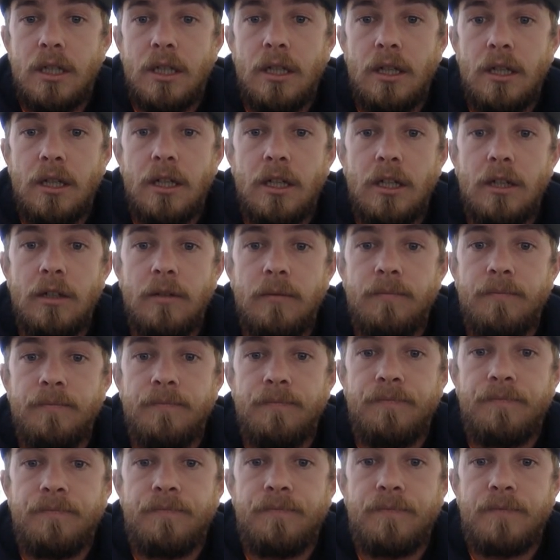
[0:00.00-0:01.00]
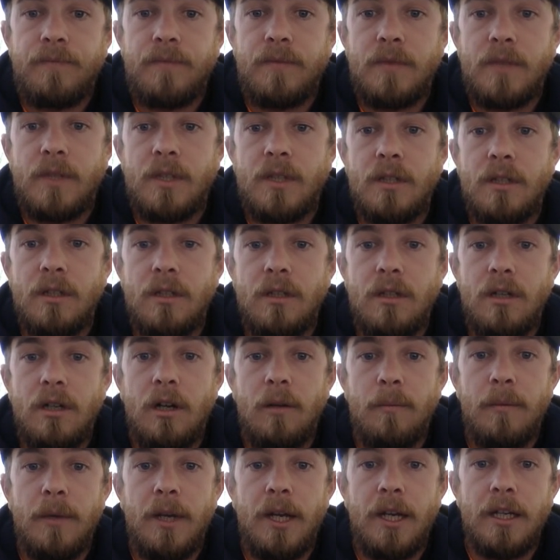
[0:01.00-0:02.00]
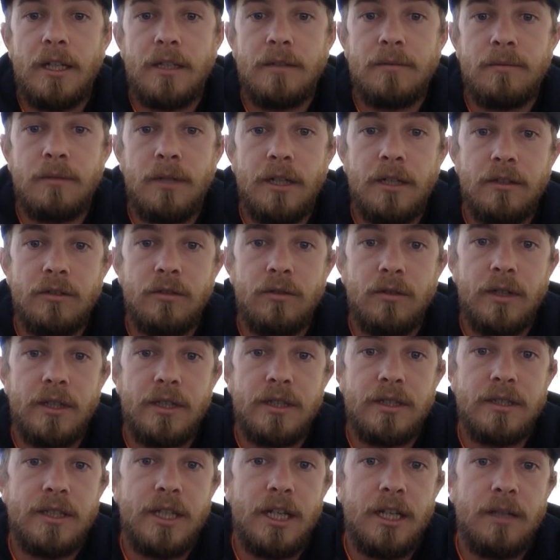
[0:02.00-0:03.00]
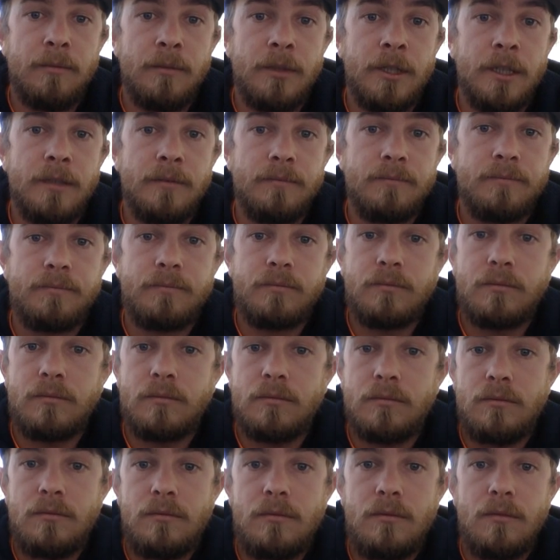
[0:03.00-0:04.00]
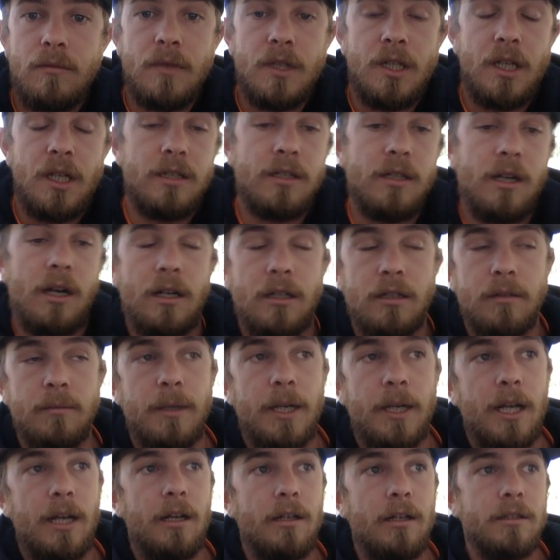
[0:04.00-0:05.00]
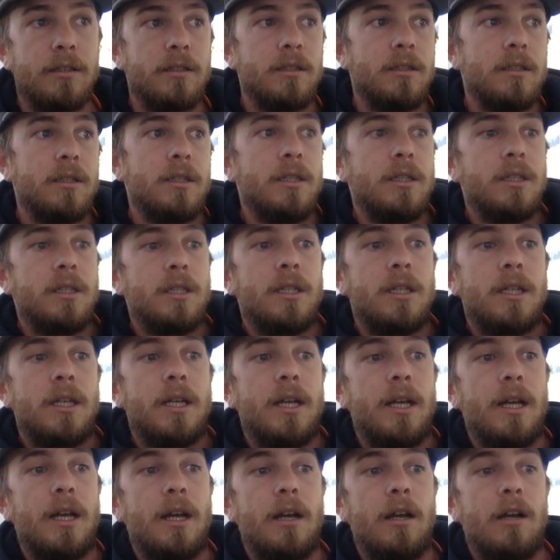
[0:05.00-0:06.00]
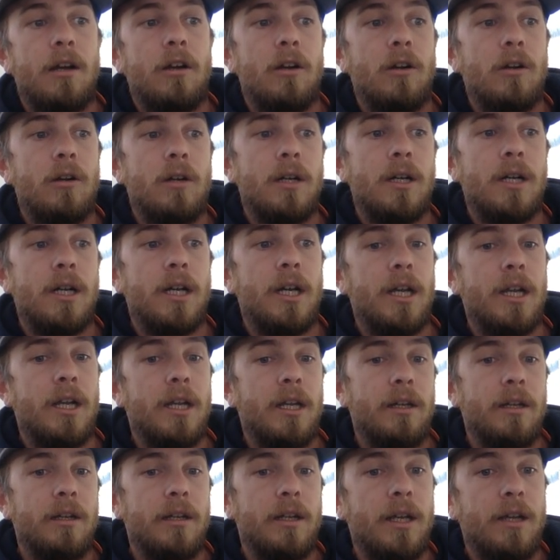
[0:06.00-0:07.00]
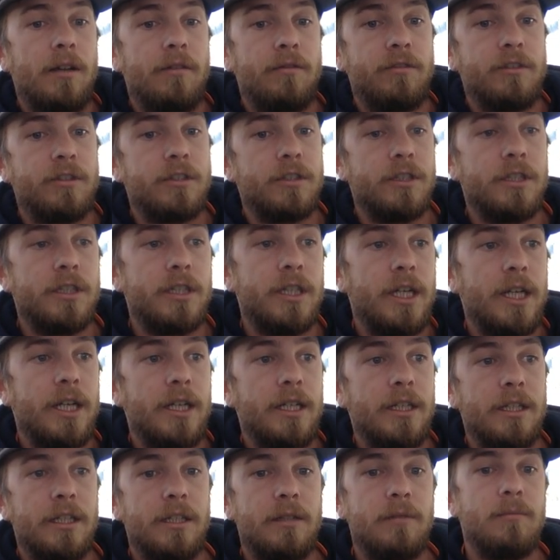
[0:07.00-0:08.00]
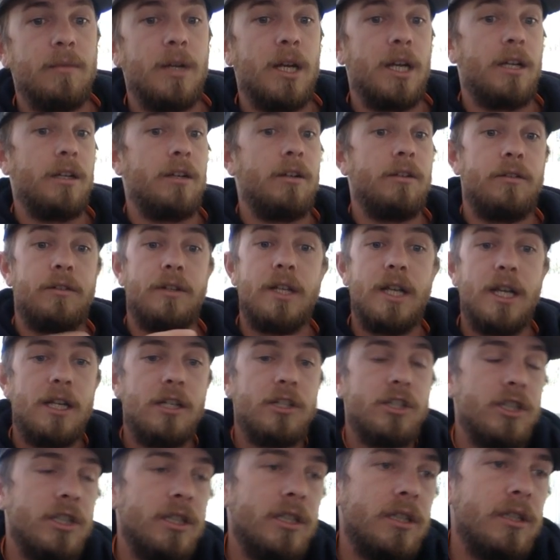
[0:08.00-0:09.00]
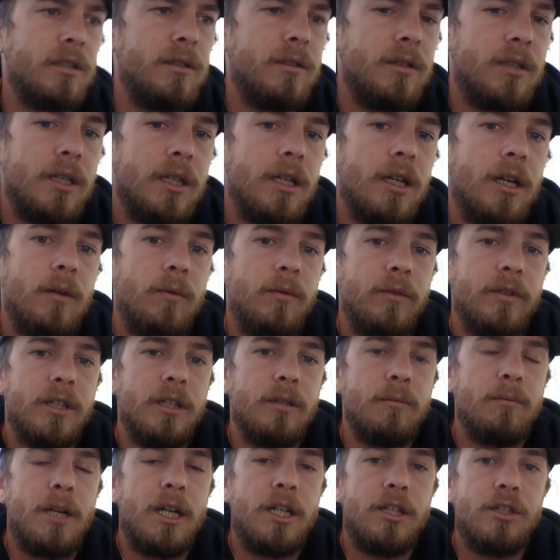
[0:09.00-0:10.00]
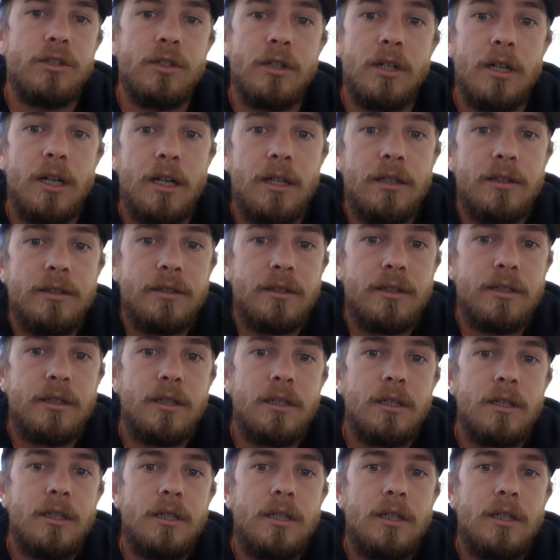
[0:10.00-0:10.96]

On my explanatory statement, I talked about how I have created my own nation within my trust.